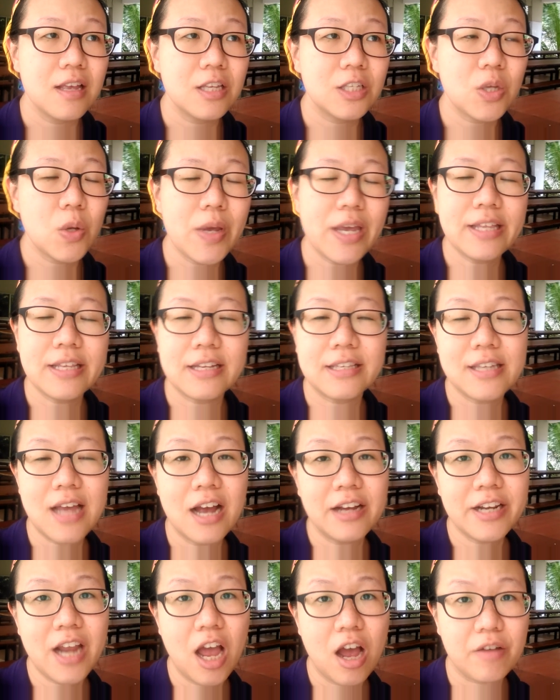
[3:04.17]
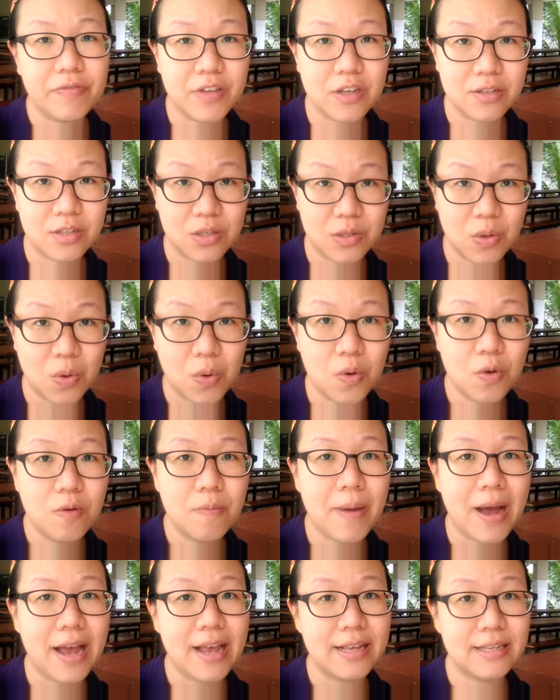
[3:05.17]
So in The Dark Night of the Soul
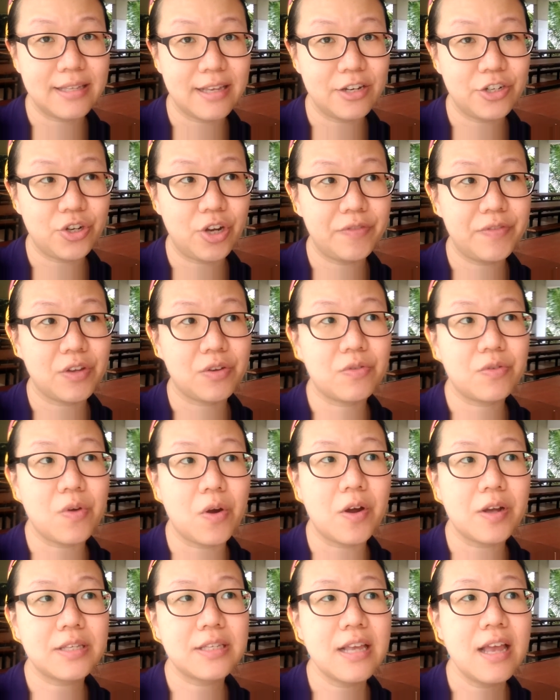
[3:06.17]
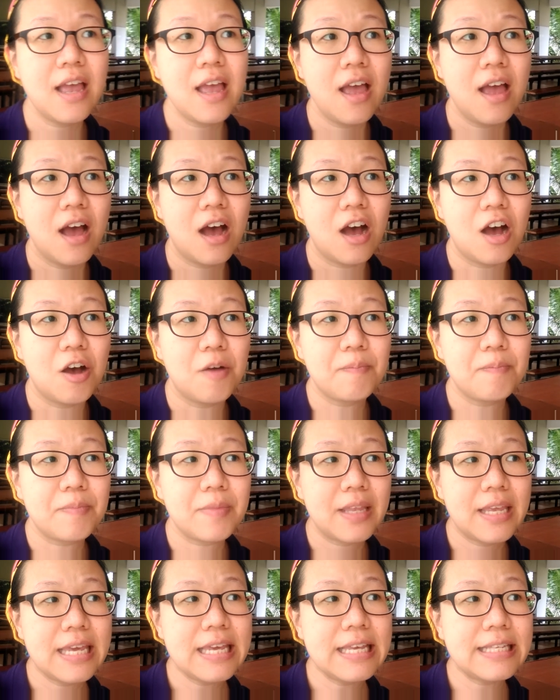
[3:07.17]
by St. John of the Cross,
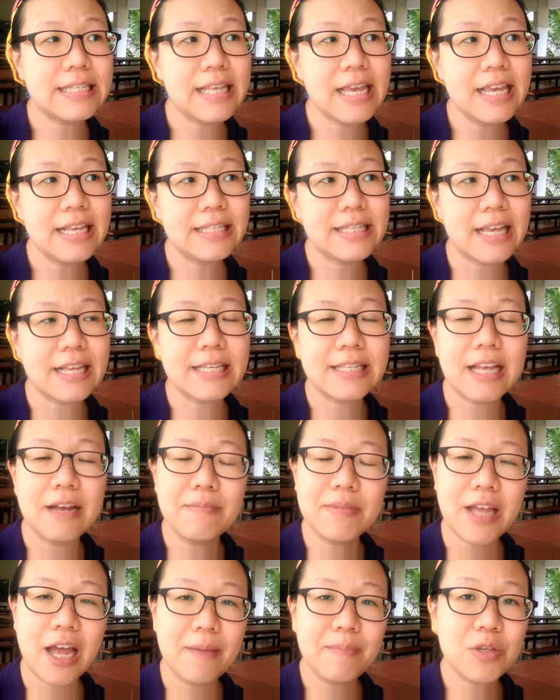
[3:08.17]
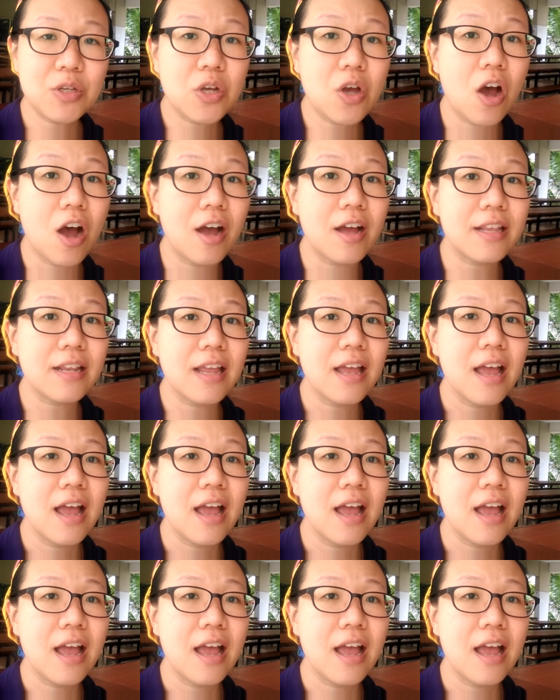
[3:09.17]
he says that sometimes God